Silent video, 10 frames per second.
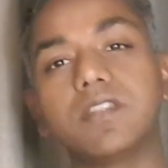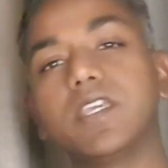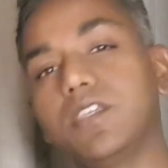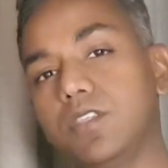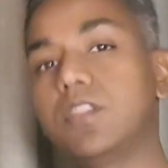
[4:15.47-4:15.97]

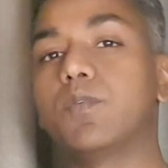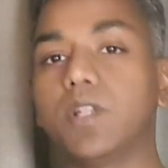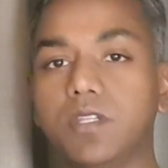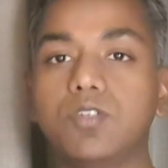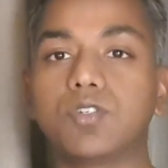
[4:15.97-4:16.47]
they
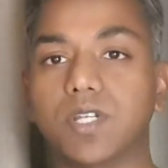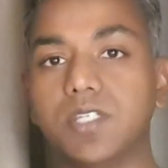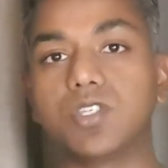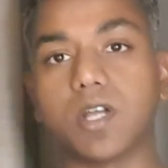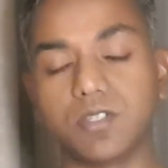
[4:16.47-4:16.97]
will usually
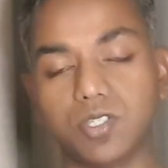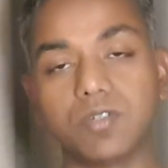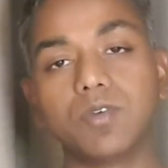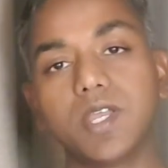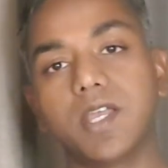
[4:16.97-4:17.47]
charge
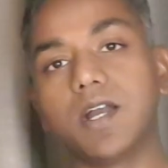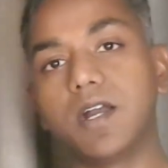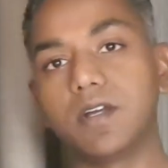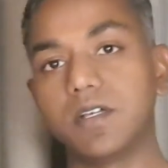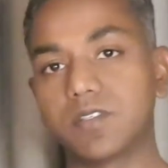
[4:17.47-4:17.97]
you
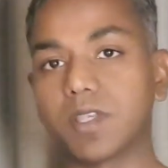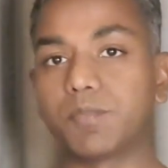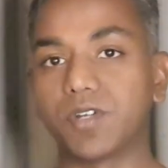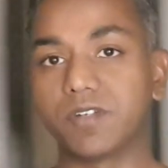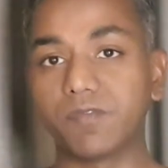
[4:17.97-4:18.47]
a
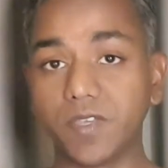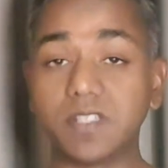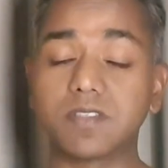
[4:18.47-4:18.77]
separate fees.